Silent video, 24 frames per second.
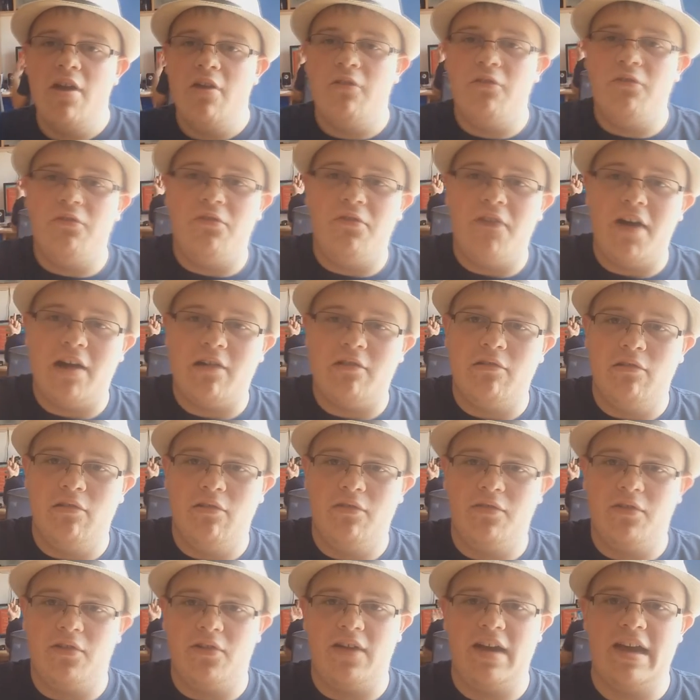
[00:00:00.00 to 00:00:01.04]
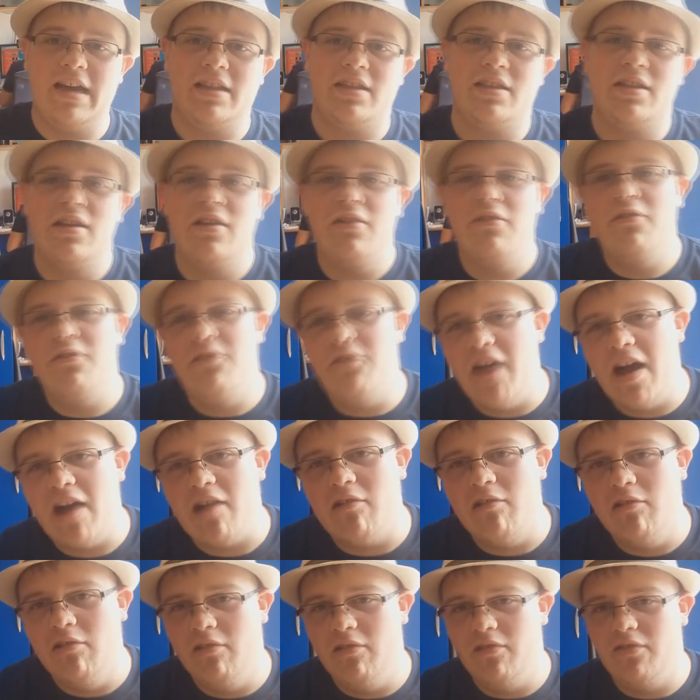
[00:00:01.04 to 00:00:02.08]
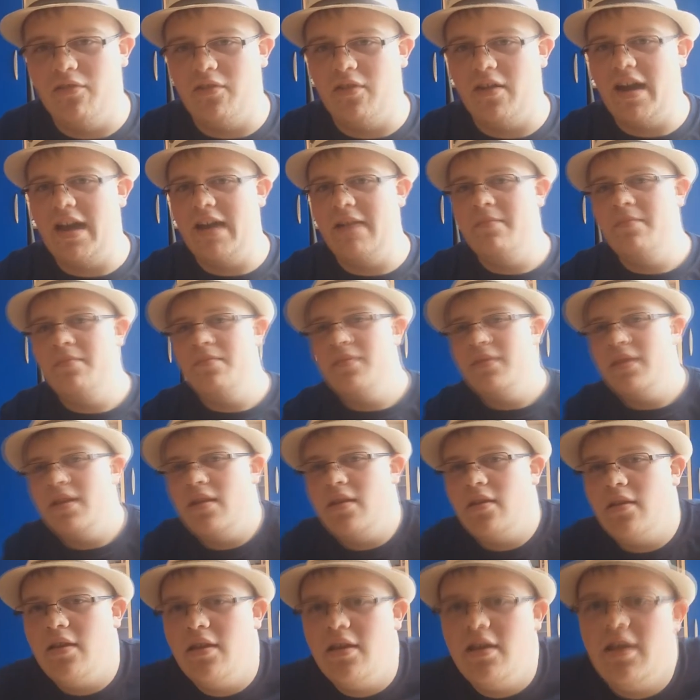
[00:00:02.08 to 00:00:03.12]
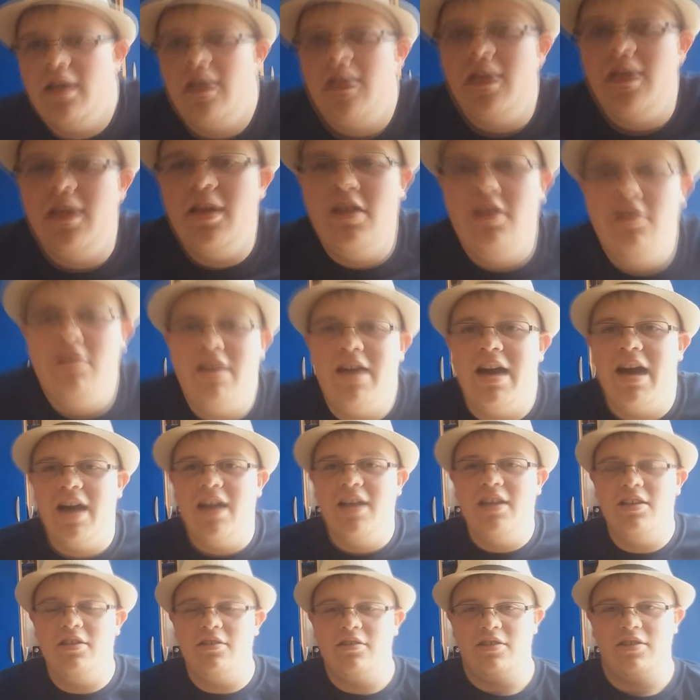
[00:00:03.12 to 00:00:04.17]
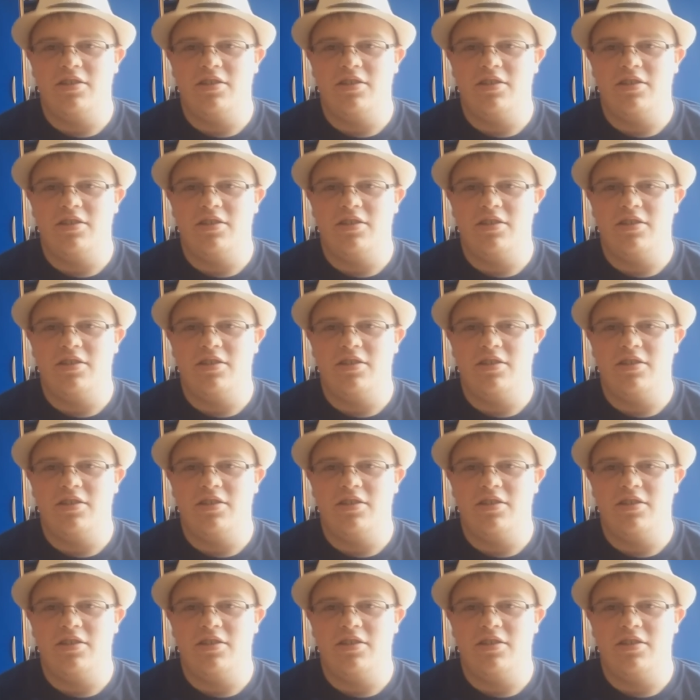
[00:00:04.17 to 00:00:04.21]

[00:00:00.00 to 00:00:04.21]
Fuck off, alright? Fuck off, alright? You can't,